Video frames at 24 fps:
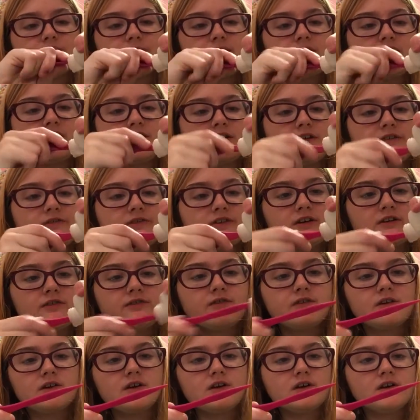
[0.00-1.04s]
I mean, even
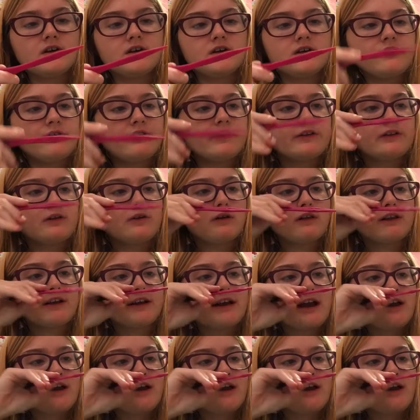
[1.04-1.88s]
if you don't, like,